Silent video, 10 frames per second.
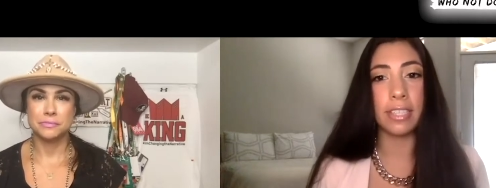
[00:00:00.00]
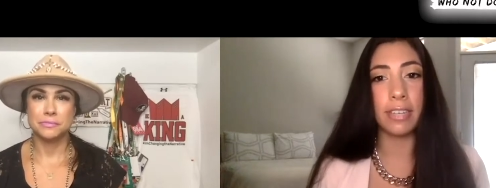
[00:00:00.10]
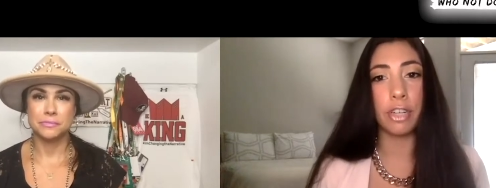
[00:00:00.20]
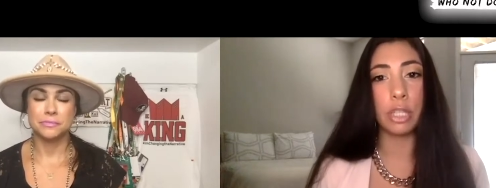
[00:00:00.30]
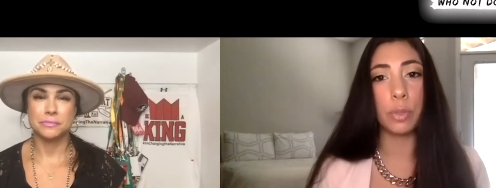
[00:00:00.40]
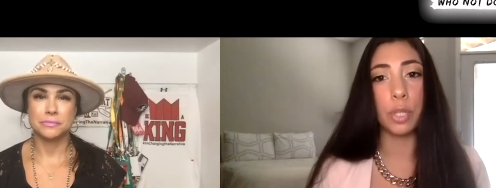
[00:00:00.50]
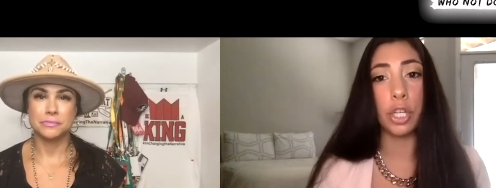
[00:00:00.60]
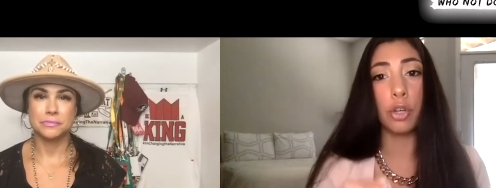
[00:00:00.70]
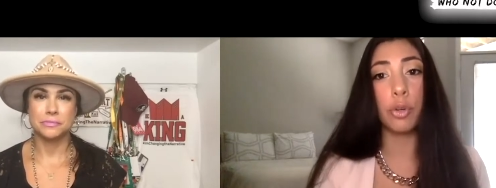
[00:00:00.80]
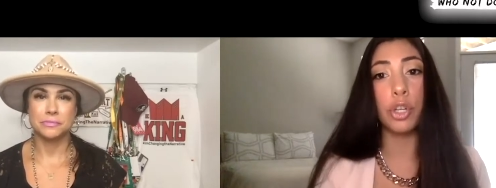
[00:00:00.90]
Speaker 1: the difference
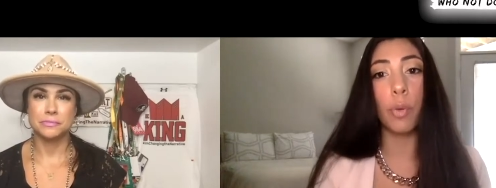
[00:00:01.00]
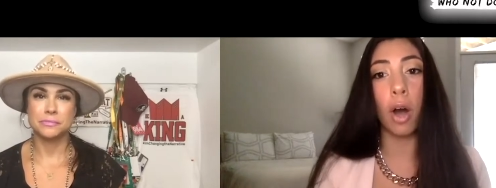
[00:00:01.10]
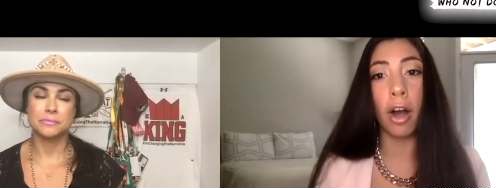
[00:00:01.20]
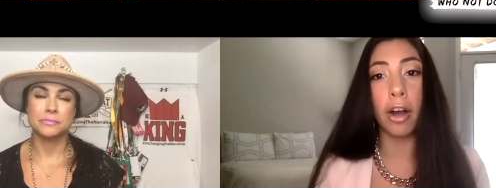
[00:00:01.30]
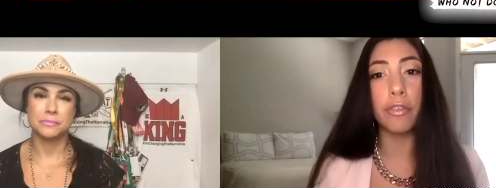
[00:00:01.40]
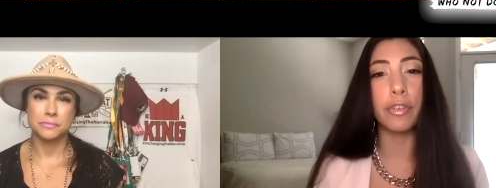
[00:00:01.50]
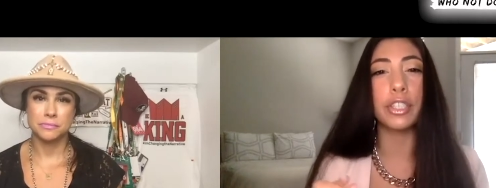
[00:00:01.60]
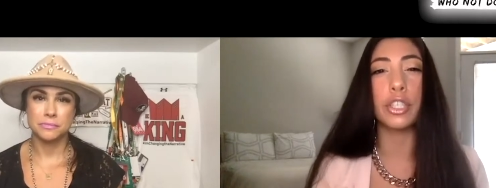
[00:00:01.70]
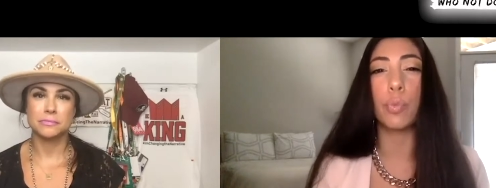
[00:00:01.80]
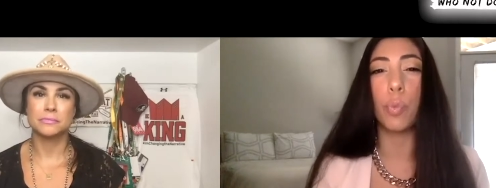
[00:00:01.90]
between who you are
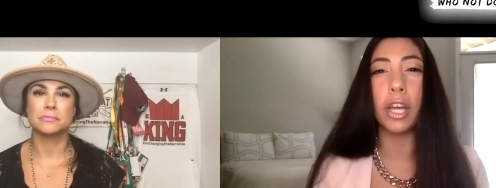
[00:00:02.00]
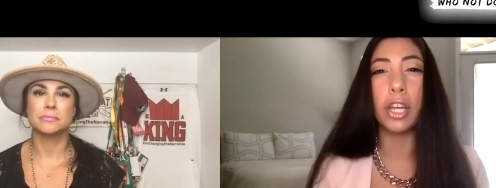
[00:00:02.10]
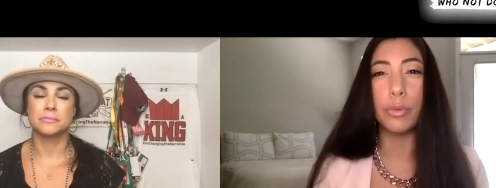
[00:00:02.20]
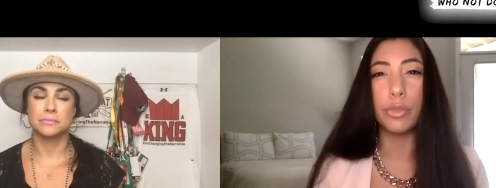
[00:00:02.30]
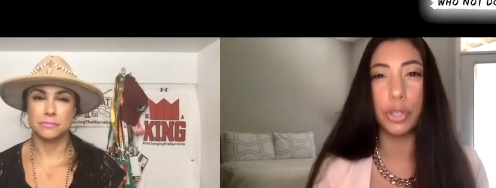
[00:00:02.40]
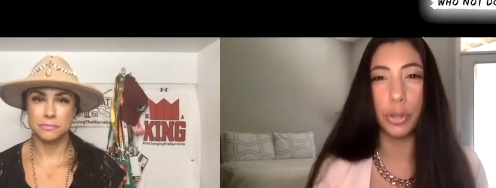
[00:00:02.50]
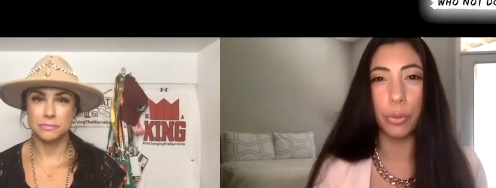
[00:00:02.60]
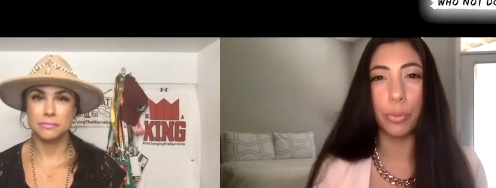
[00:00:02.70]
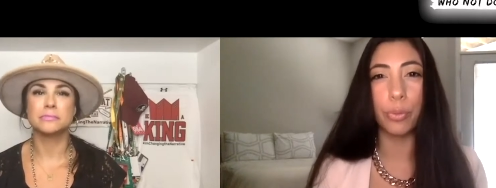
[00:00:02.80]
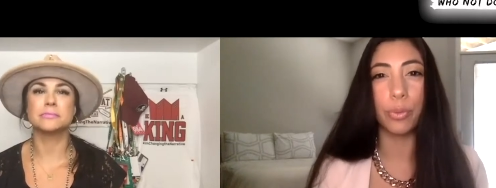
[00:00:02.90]
versus what you
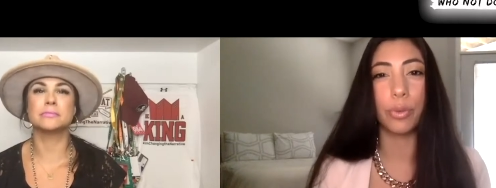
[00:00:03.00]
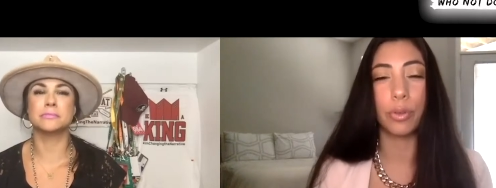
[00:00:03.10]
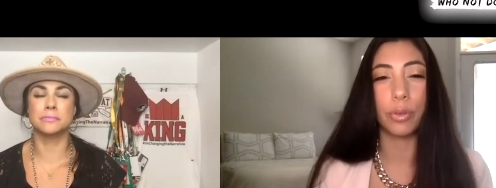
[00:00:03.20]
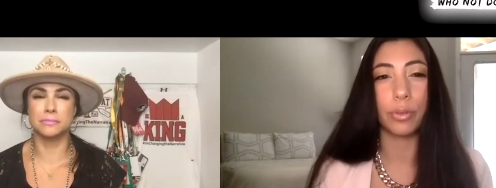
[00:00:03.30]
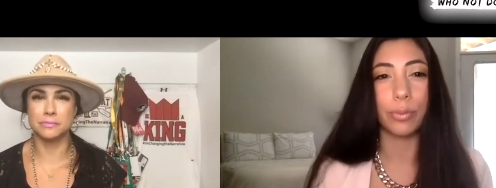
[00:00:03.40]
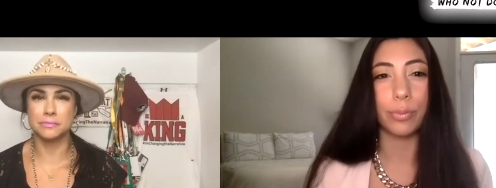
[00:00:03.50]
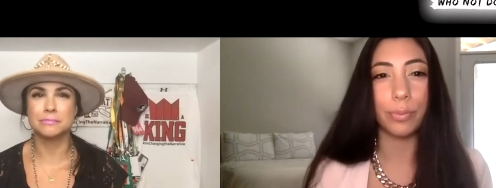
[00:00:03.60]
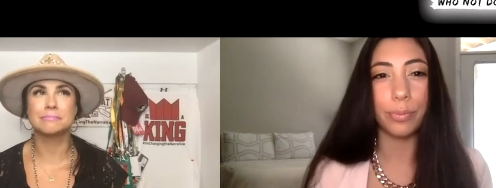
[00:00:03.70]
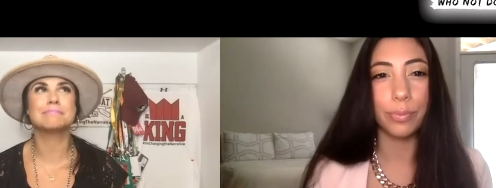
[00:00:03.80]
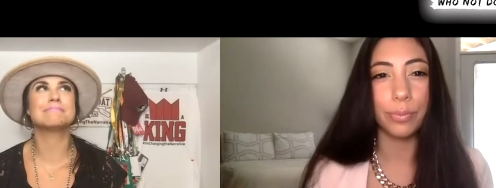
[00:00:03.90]
do? Mm.
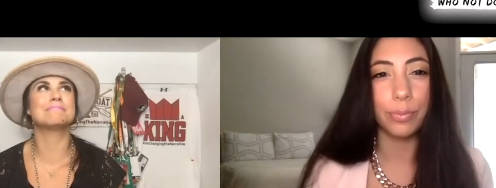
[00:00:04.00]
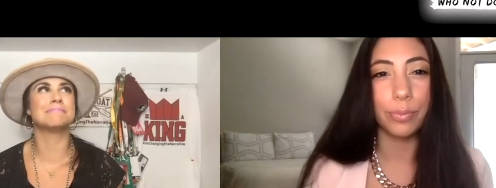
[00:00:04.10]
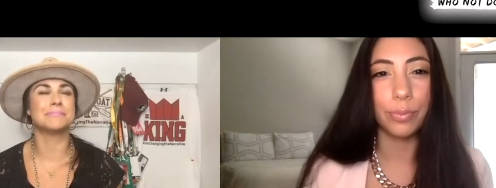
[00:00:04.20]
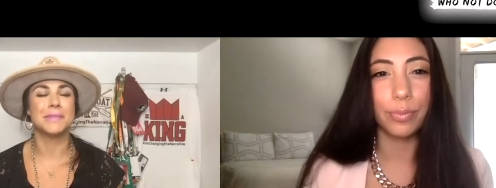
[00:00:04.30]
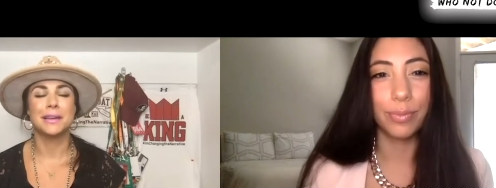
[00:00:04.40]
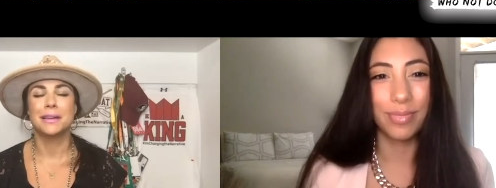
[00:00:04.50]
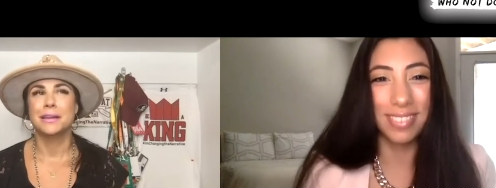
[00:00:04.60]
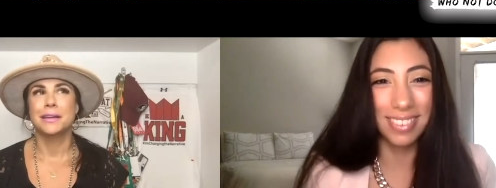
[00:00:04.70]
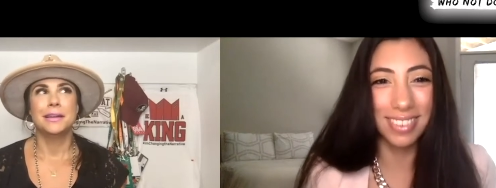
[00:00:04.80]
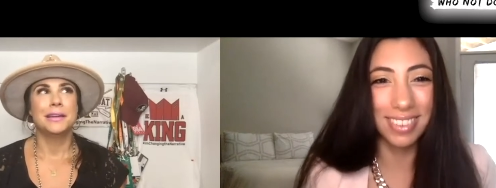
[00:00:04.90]
Mm.
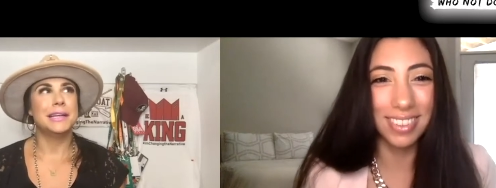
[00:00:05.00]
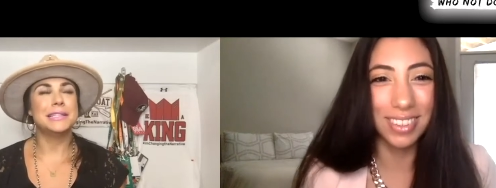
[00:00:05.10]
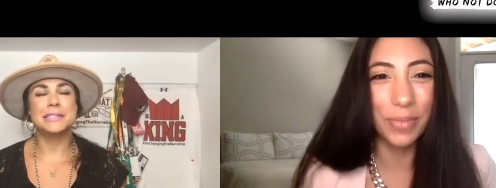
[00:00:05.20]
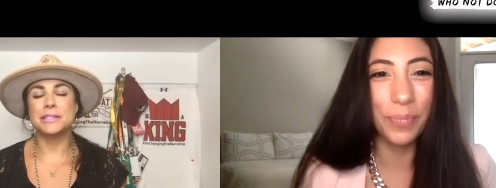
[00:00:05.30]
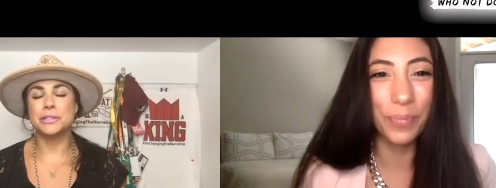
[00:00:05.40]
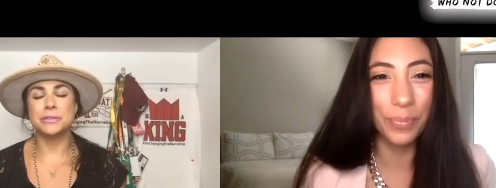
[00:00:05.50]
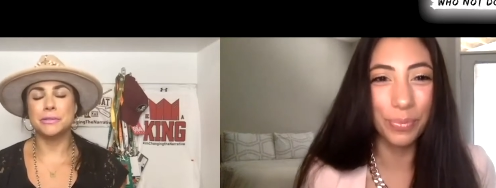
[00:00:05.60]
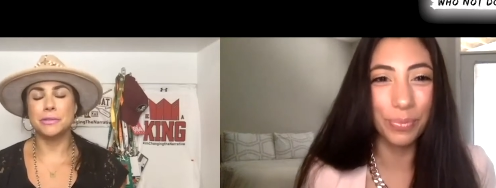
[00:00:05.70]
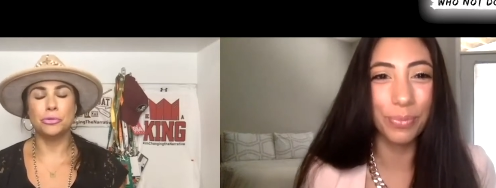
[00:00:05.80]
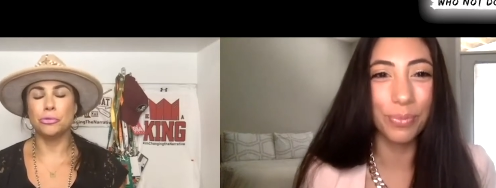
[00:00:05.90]
Speaker 2: That's such a
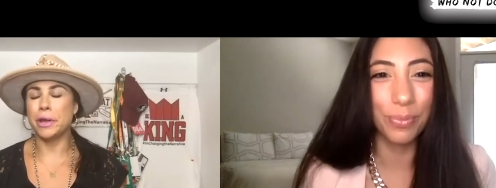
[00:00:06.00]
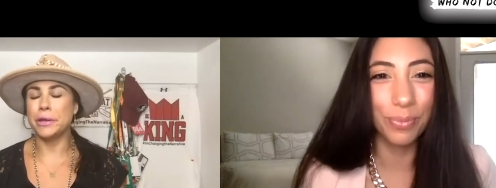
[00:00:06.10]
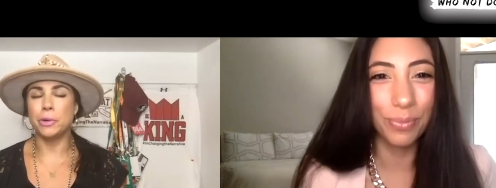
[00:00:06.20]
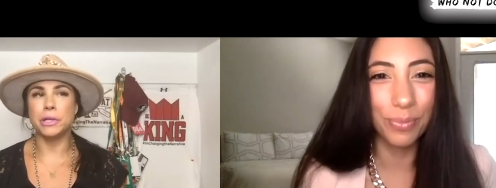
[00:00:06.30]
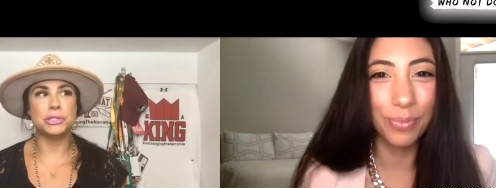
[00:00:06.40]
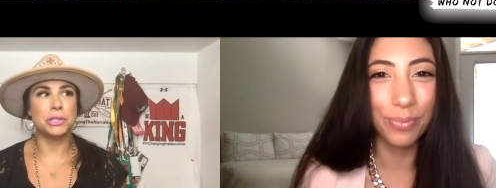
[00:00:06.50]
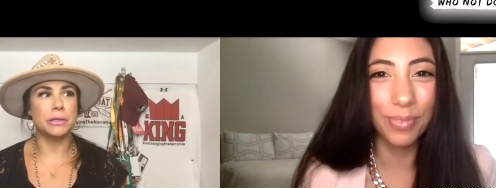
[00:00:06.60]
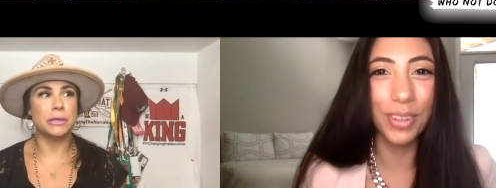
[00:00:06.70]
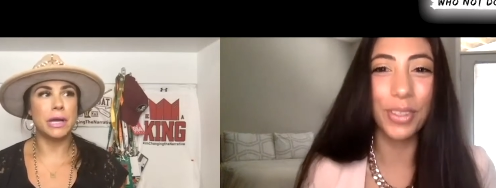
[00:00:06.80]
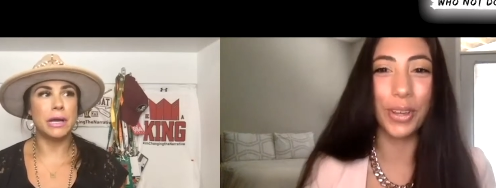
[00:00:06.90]
great
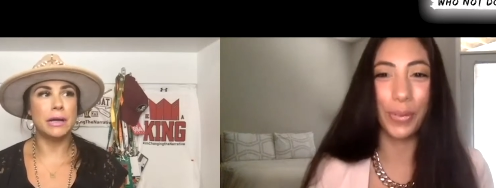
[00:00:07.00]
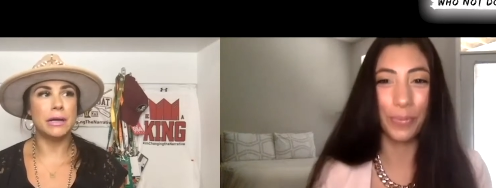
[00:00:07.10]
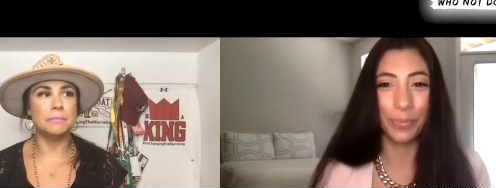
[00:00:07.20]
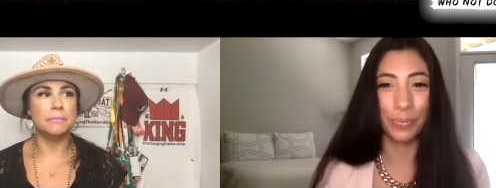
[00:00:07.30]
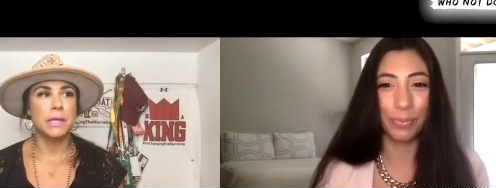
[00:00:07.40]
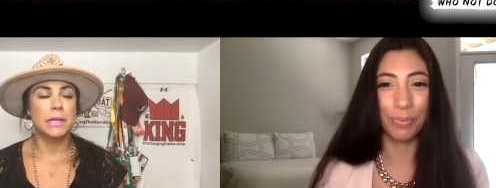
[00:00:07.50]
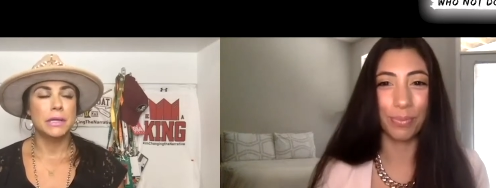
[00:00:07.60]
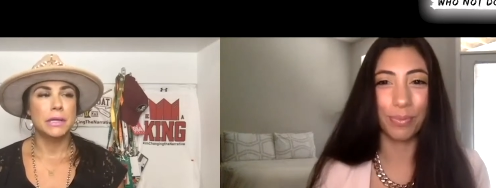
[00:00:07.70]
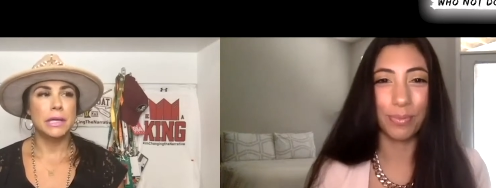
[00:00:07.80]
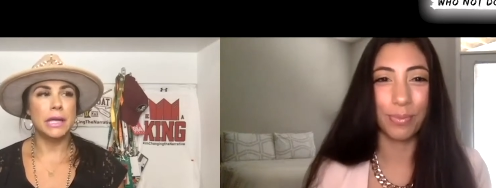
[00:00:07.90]
question. Um,
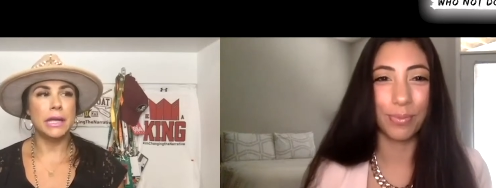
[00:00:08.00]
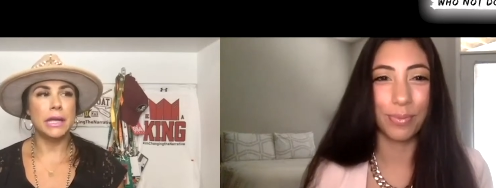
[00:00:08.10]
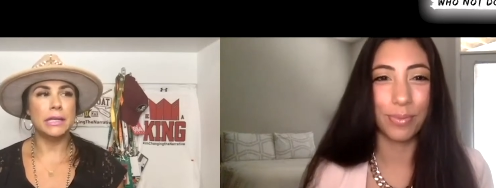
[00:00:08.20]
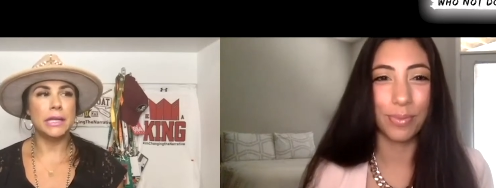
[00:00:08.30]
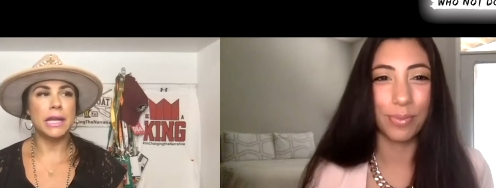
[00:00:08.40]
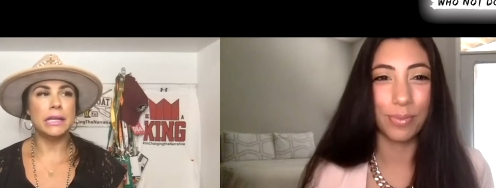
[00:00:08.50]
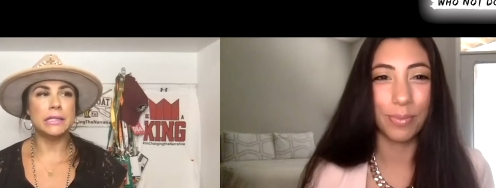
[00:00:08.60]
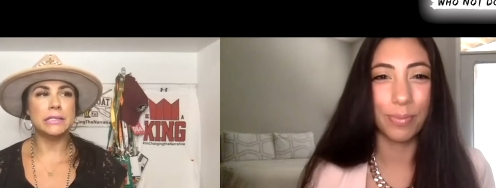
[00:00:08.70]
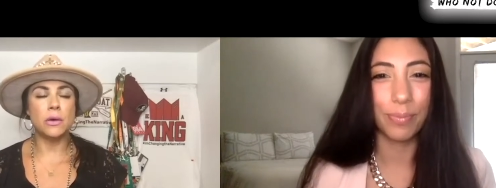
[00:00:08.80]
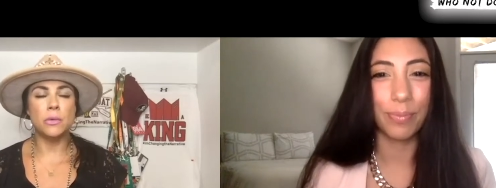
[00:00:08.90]
and and
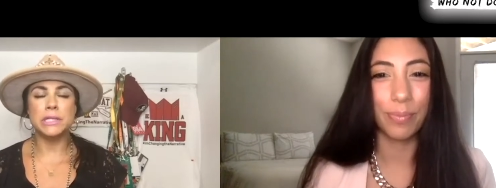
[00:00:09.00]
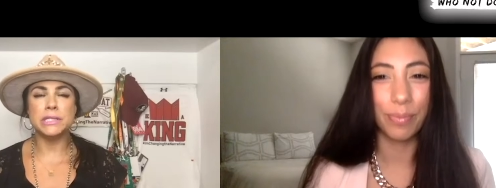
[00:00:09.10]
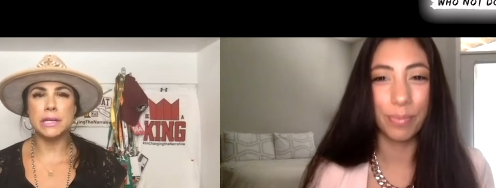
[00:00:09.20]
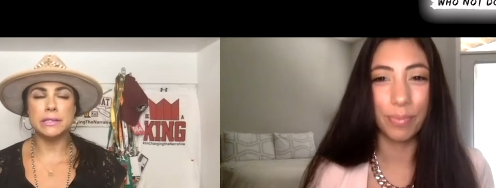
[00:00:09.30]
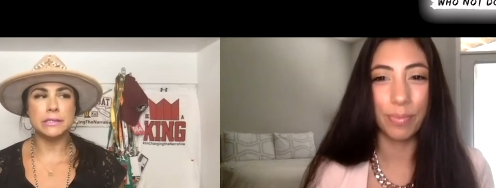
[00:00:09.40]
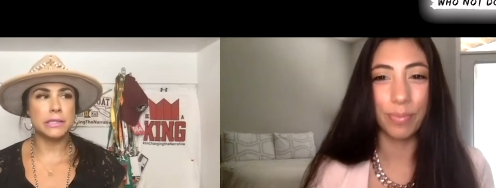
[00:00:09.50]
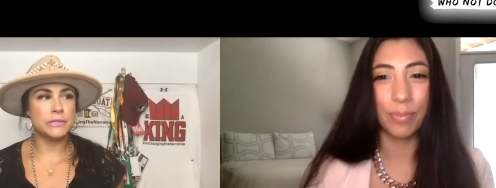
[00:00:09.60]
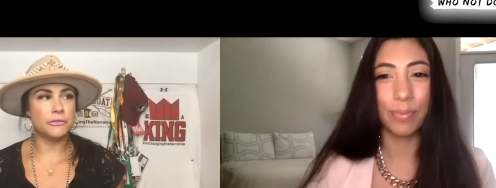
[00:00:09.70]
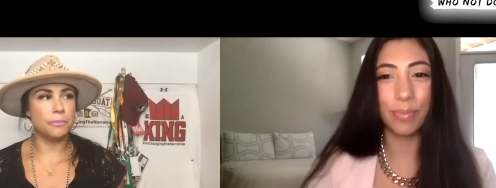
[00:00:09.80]
it's always it's it's for